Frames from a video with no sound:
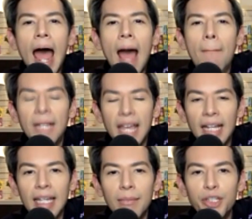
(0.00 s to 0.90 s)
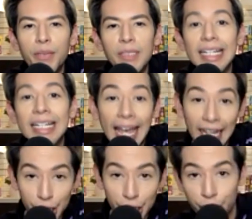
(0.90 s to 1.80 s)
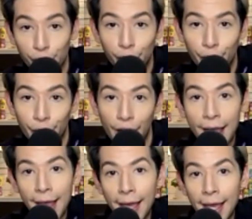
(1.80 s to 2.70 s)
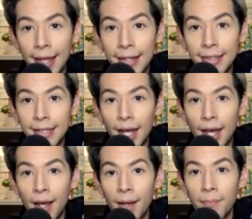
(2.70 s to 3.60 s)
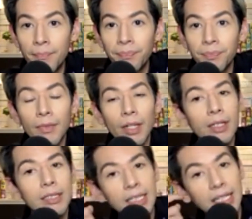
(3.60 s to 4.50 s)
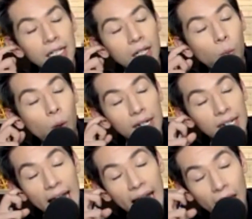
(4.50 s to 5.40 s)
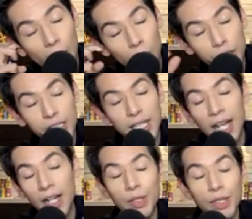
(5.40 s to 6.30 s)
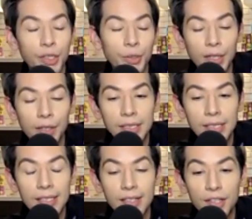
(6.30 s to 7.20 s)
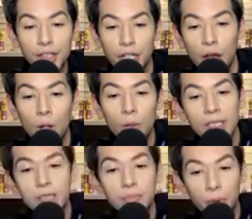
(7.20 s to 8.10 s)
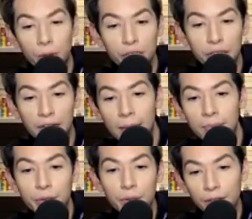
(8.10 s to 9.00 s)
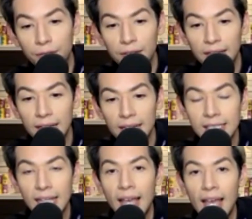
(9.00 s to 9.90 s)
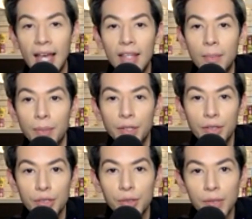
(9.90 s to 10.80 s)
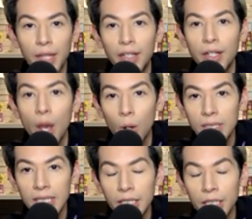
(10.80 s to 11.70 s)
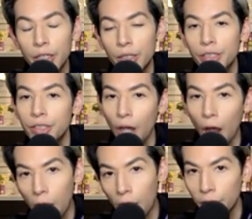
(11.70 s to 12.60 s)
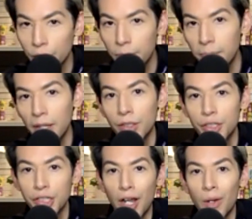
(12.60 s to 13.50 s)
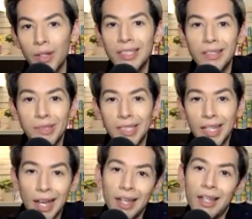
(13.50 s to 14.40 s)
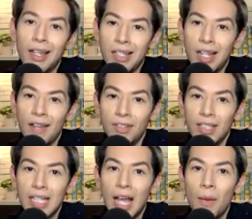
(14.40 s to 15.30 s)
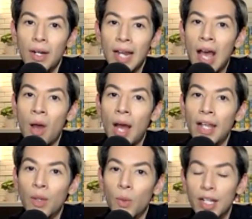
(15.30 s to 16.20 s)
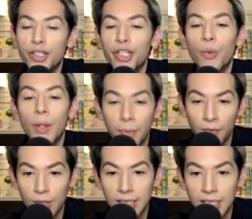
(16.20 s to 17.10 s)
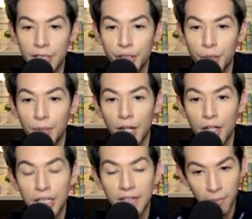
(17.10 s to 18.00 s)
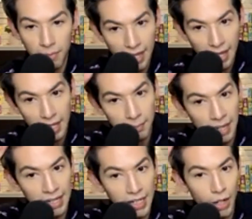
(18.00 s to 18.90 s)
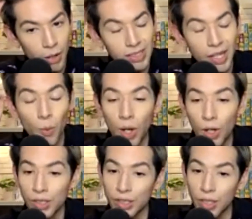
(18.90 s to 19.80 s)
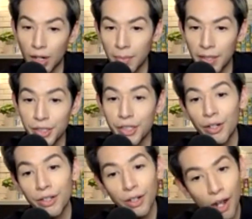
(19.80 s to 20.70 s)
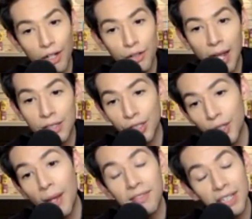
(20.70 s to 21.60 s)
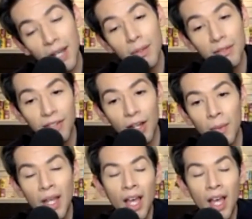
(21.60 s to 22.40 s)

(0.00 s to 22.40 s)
but yeah, Kim G was a gangster and um, Dina wanted out. She's like, I don't want to do another season of this show. This is bullshit. I'm too good for this. And the producers were like, No, Dina, you're a star. You should be on the show. And Dina was like, I ain't got time for this. I want out. I quit. She quit before season two production even began. But Andy Cohen's like, Well, sorry, bitch. You're under contract. So you have to come and film.